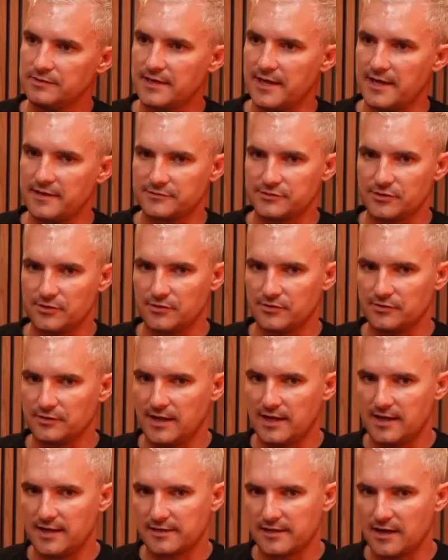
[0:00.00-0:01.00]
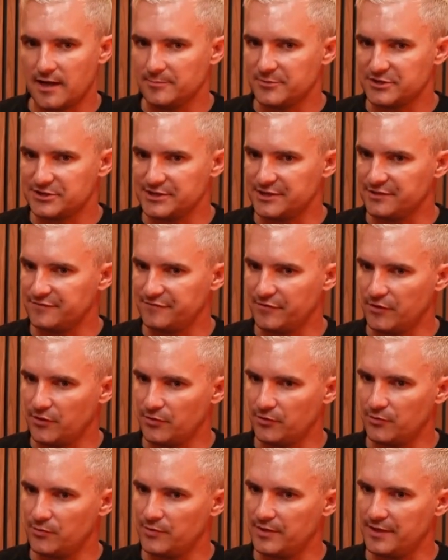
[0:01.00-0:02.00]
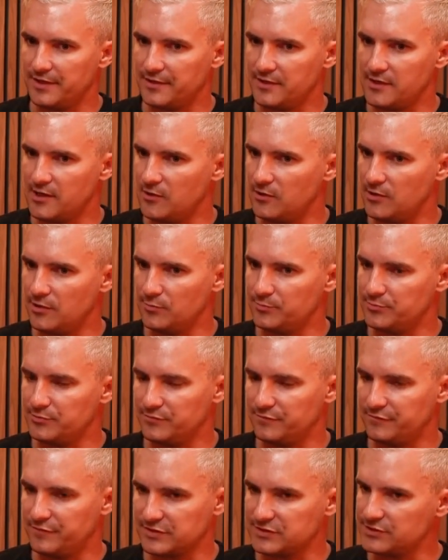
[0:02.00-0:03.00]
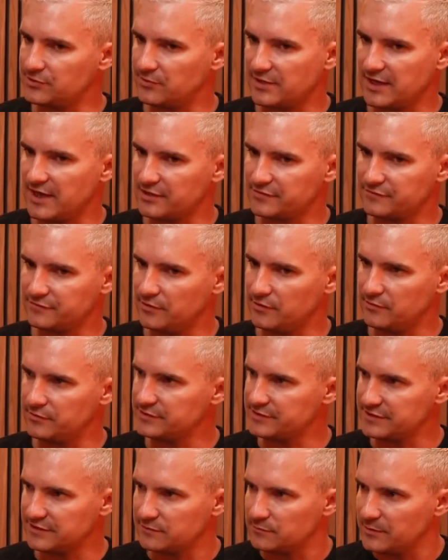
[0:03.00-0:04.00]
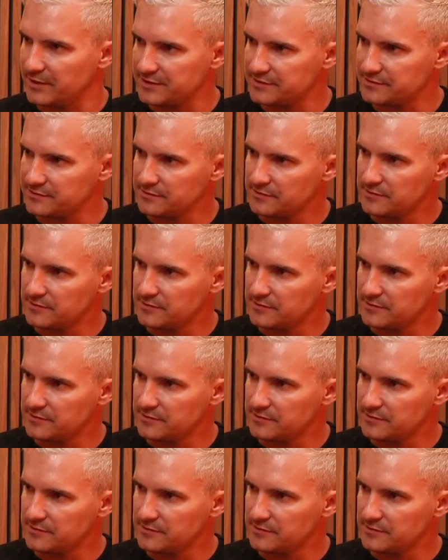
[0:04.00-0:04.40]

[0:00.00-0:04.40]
Yeah. So I'm a CFO and I'll help you fix your cash flow in 6 weeks.